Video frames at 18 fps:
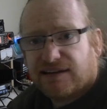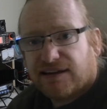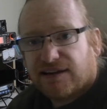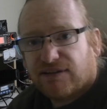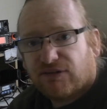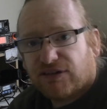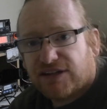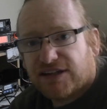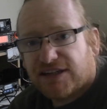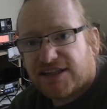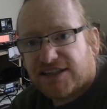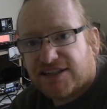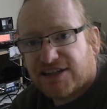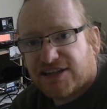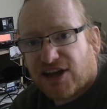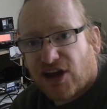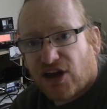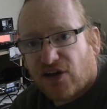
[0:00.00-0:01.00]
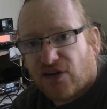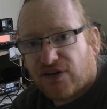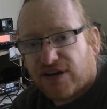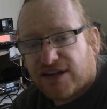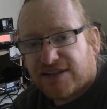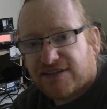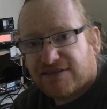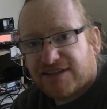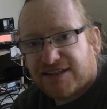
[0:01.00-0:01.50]
What you need to do
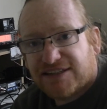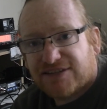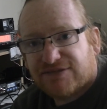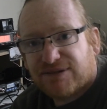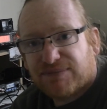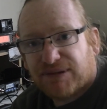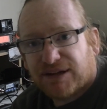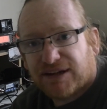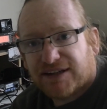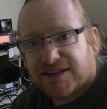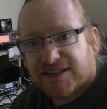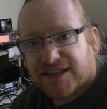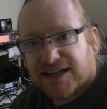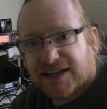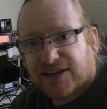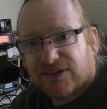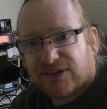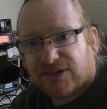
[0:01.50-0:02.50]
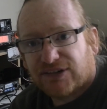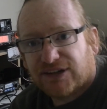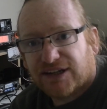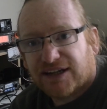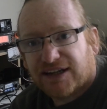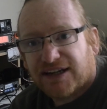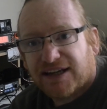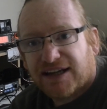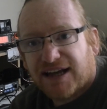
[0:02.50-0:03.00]
is you need to reply to that
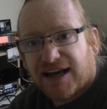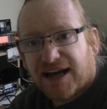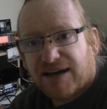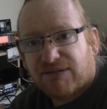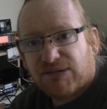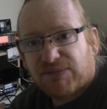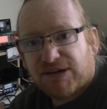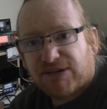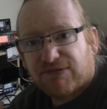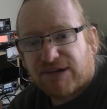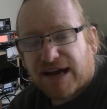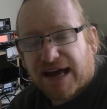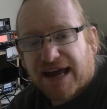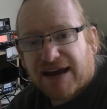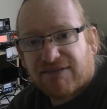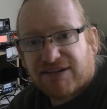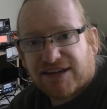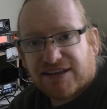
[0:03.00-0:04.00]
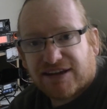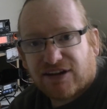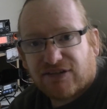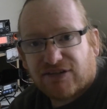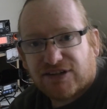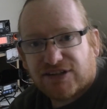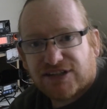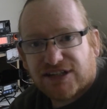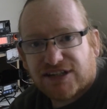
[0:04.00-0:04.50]
caller. I'm a bit wary though,
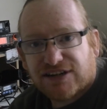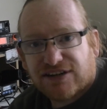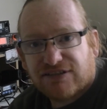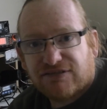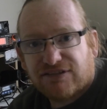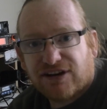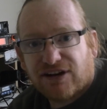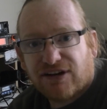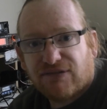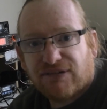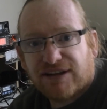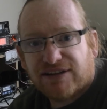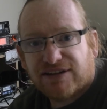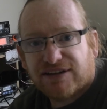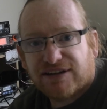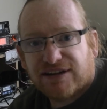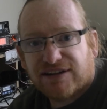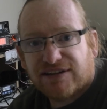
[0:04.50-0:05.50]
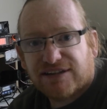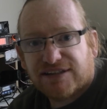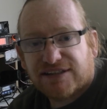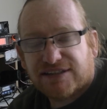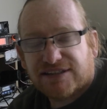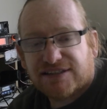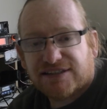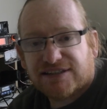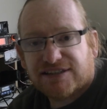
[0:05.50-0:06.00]
because I don't know whether
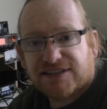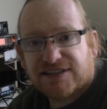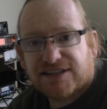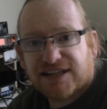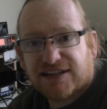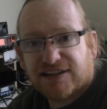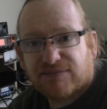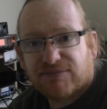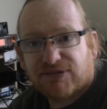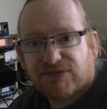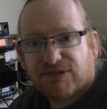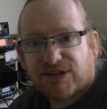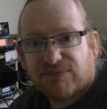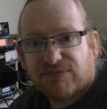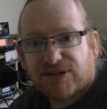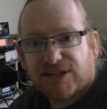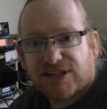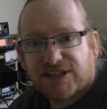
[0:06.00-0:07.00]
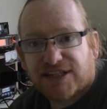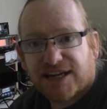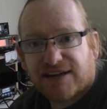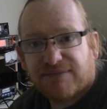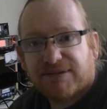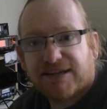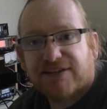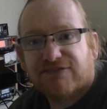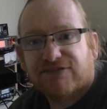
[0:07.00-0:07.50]
this gentleman will
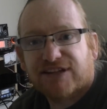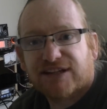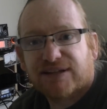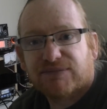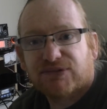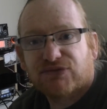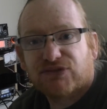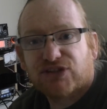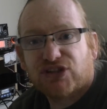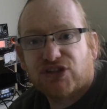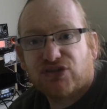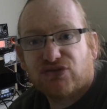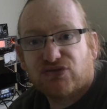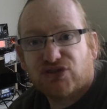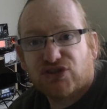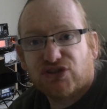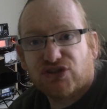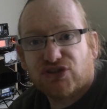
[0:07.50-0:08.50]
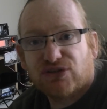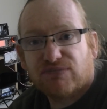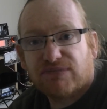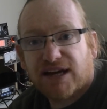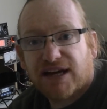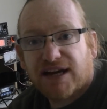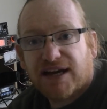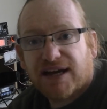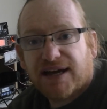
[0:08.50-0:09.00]
appreciate being filmed for YouTube,
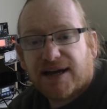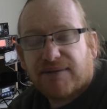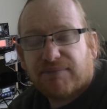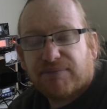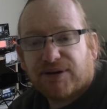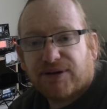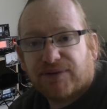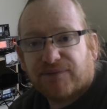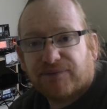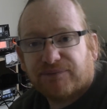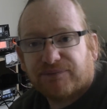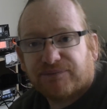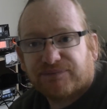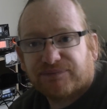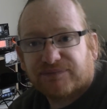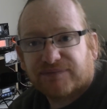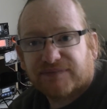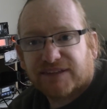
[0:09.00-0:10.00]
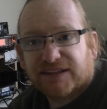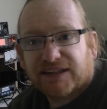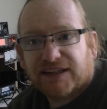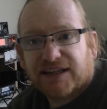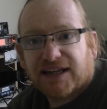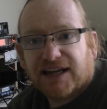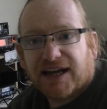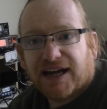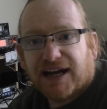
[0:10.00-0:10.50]
but
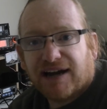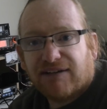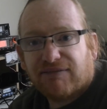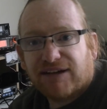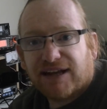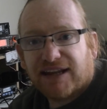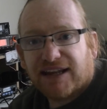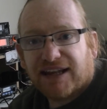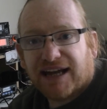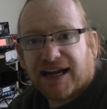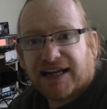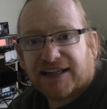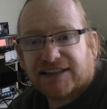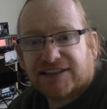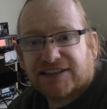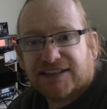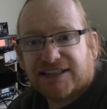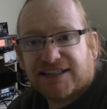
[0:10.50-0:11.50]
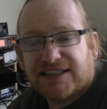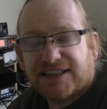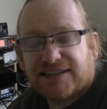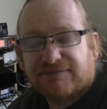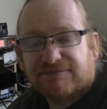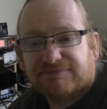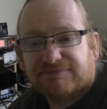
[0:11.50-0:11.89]
I will actually